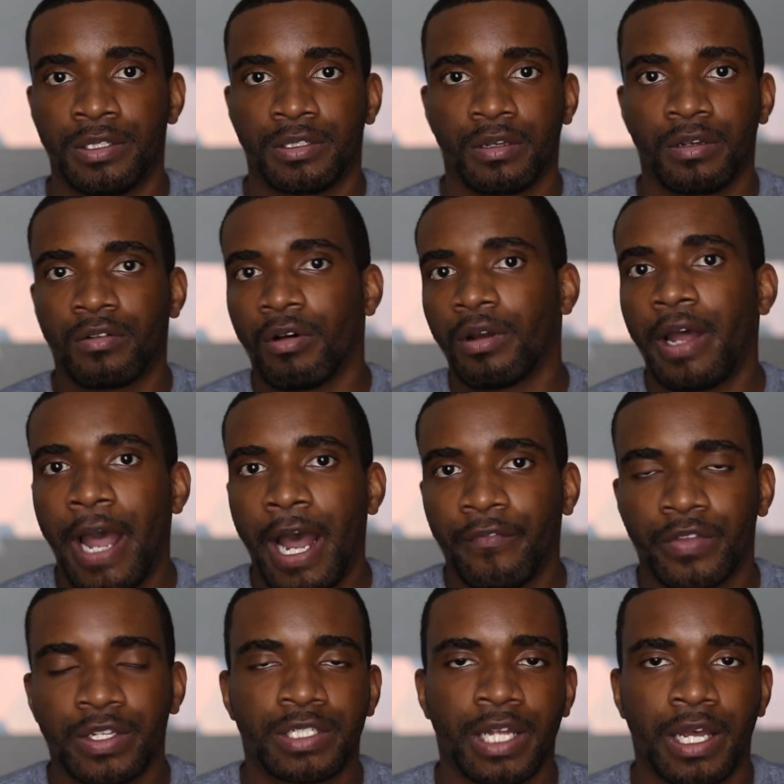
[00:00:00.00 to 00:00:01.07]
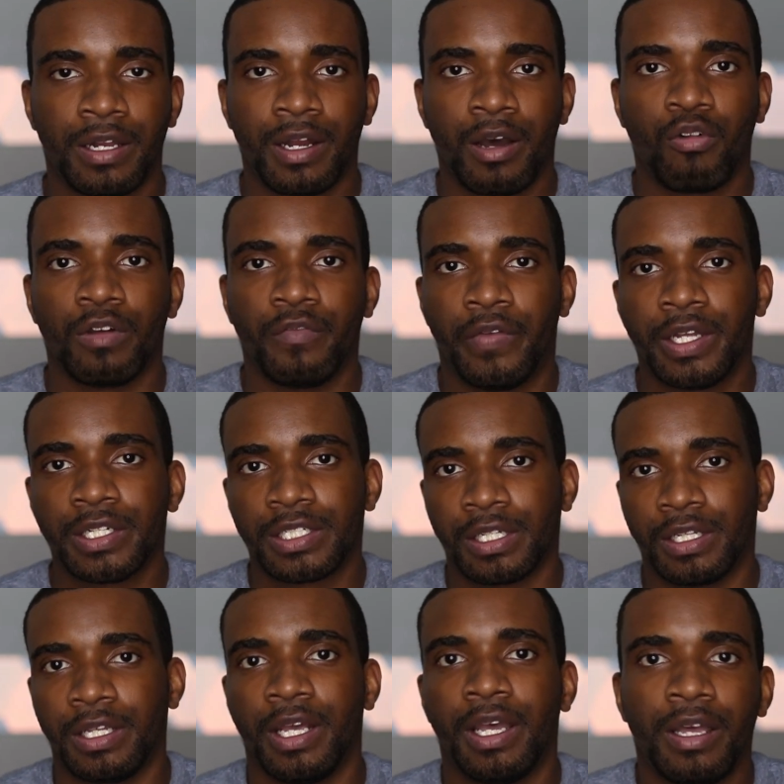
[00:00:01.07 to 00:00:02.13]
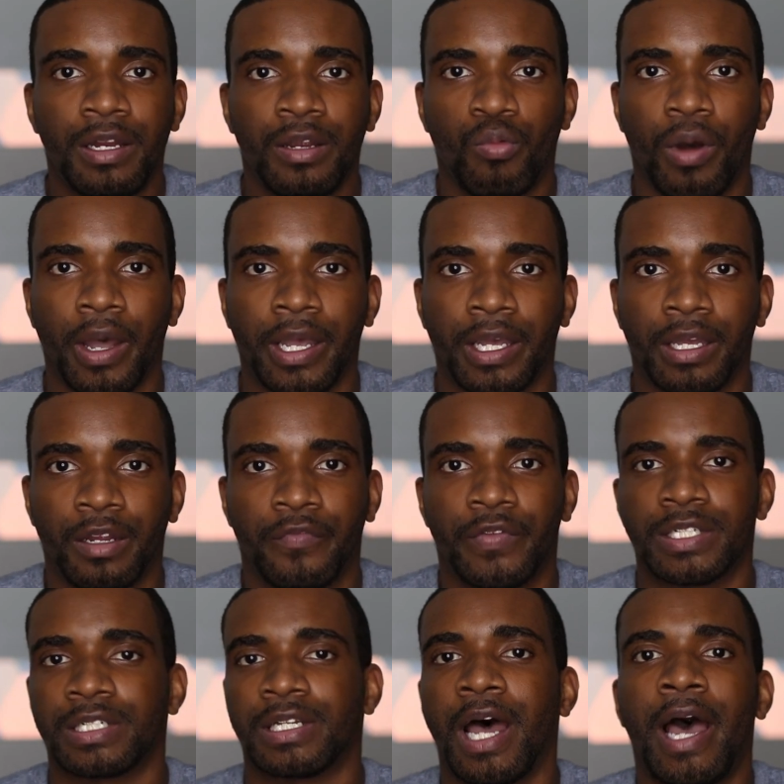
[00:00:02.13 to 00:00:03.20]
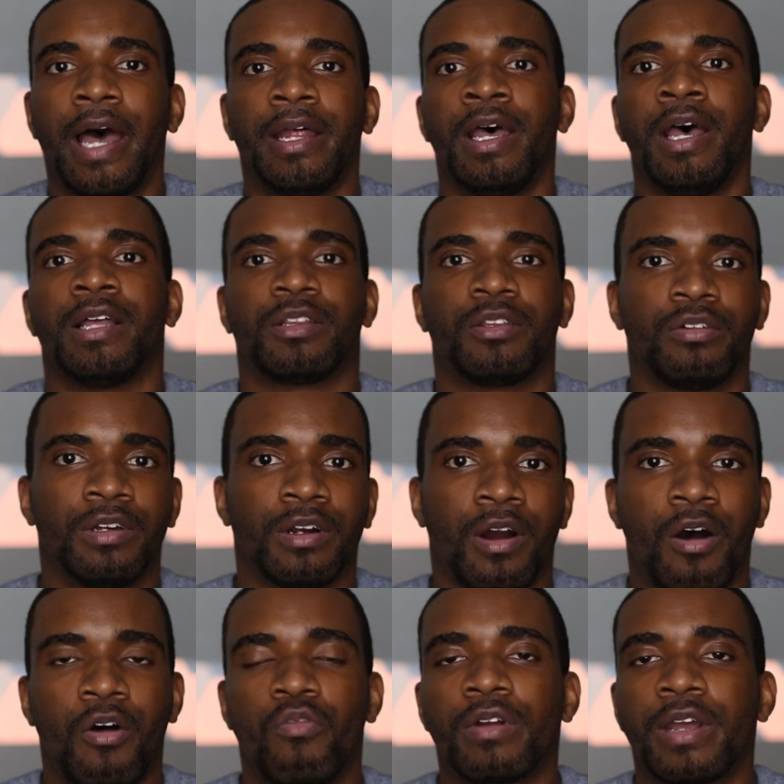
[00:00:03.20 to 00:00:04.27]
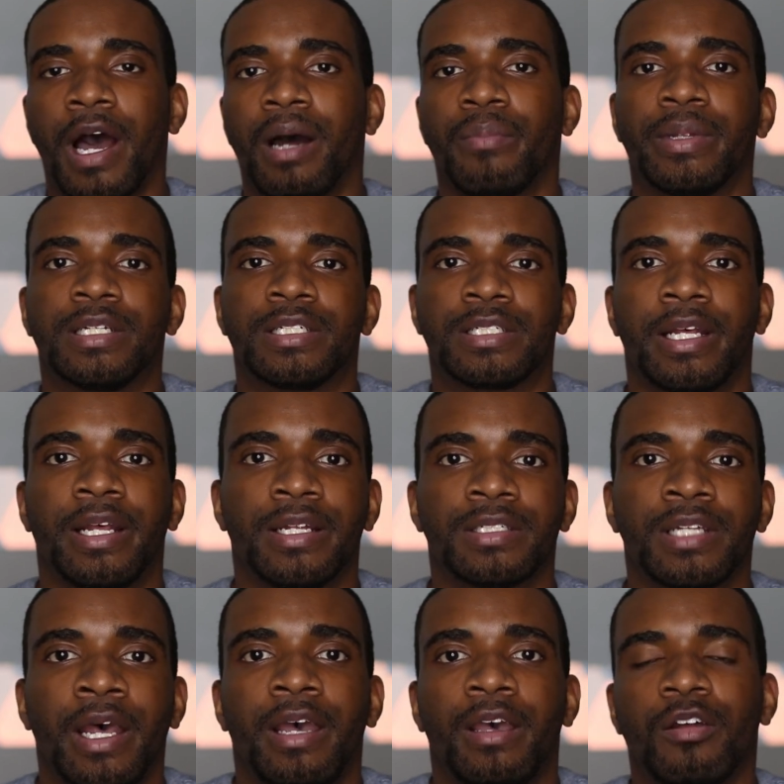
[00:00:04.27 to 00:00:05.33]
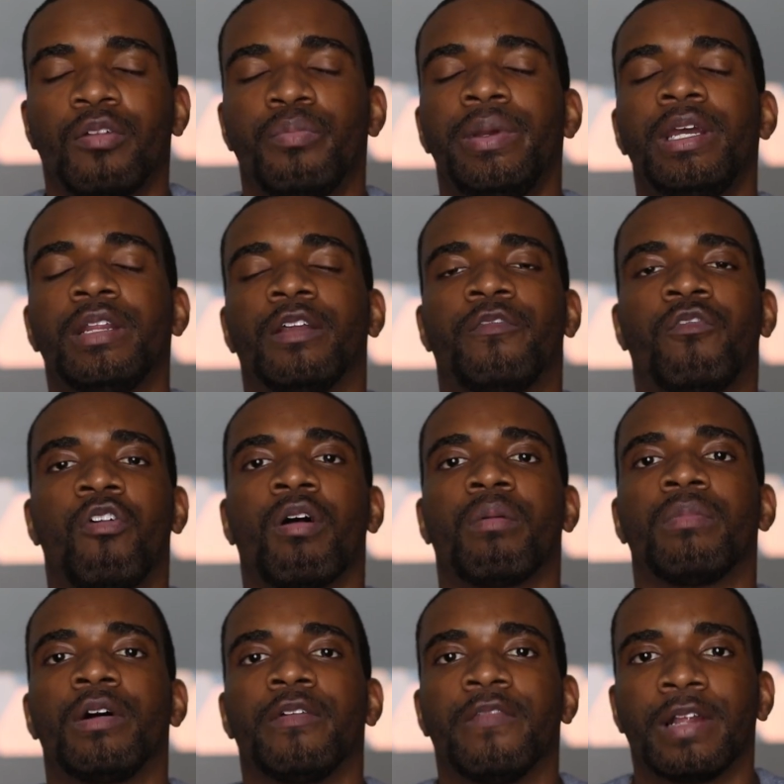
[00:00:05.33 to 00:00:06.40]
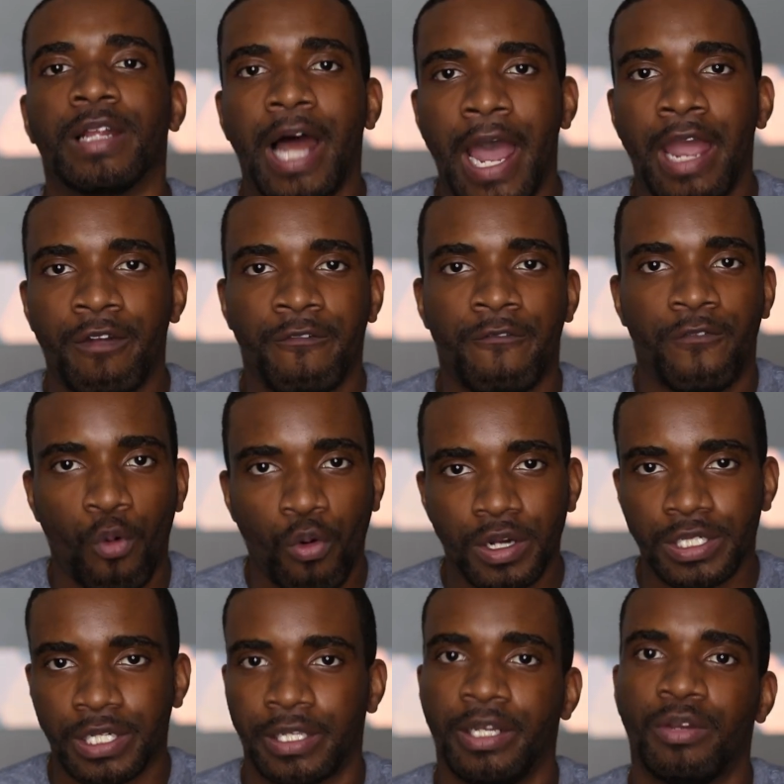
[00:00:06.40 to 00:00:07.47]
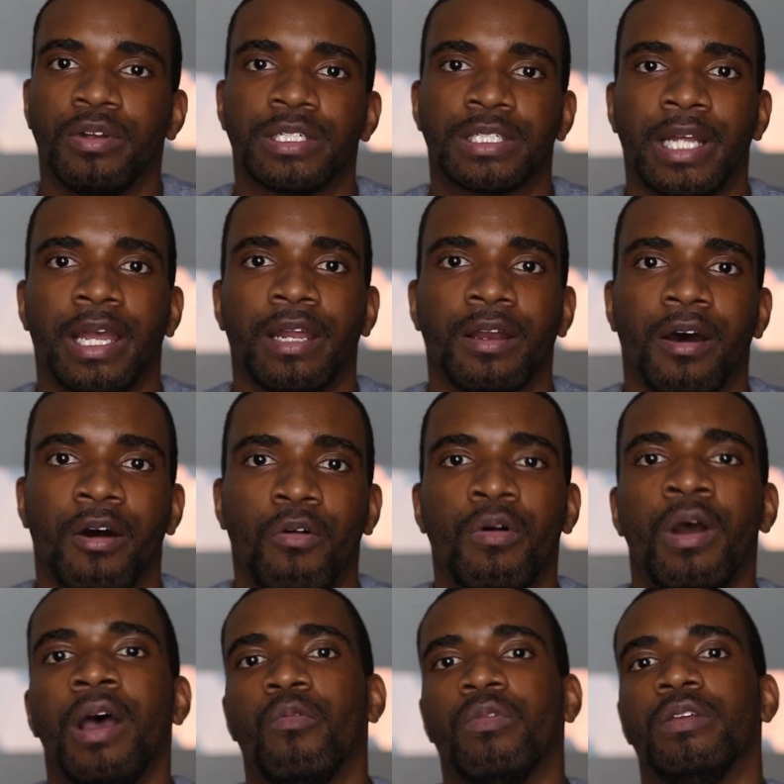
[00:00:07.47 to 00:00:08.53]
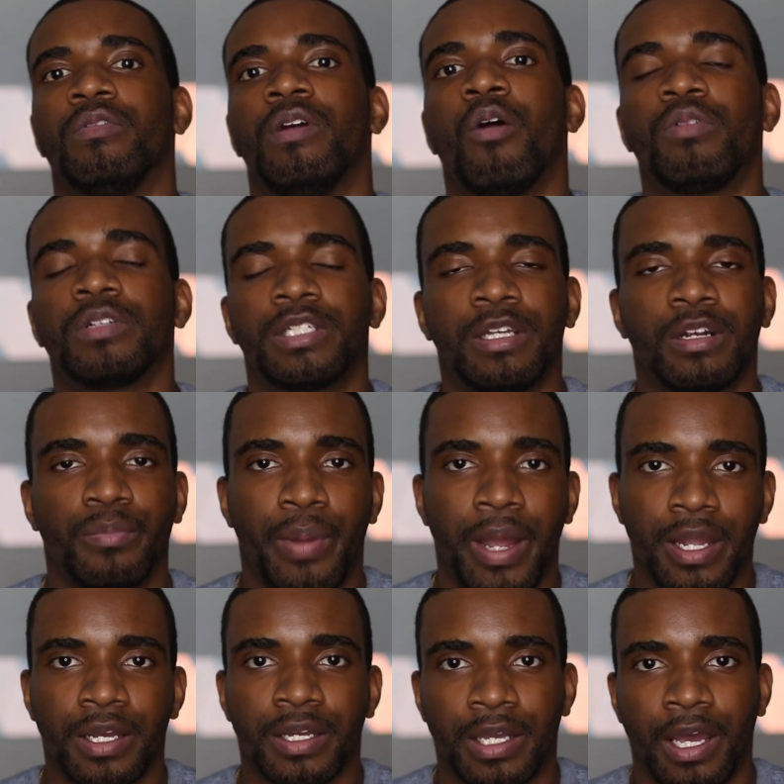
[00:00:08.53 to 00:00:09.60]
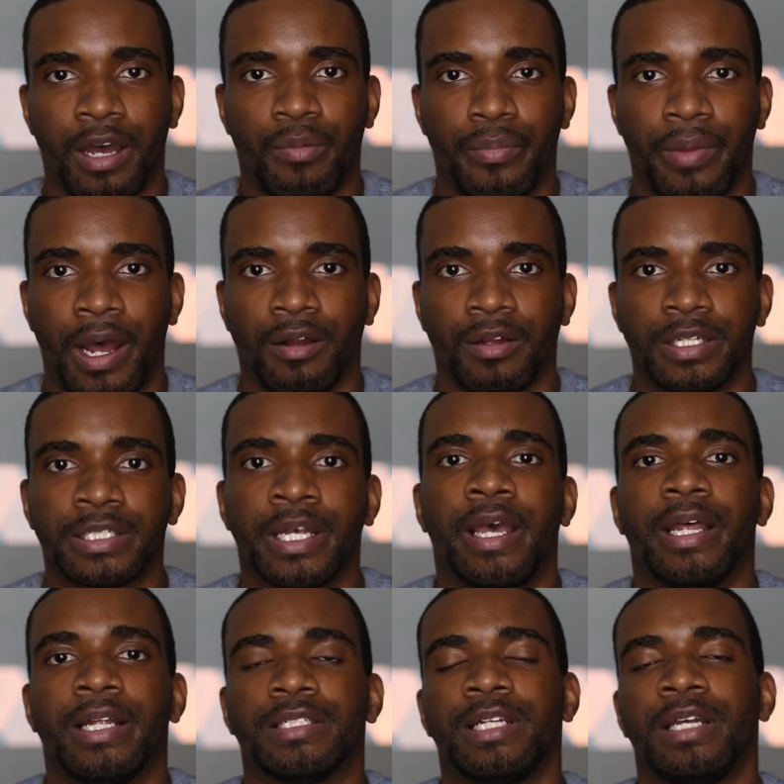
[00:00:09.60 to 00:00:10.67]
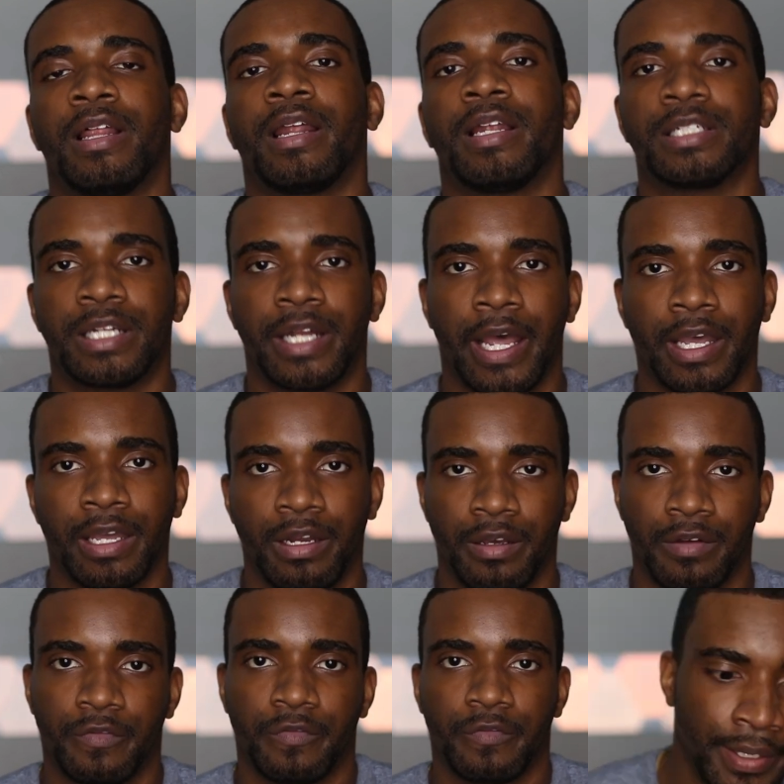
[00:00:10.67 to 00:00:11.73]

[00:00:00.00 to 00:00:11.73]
So you're going to have to say no eventually anyway. And if it's not through your own common sense, it'll be in the form of life forcing you to say no when you go into your bank account balance and see that it's negative.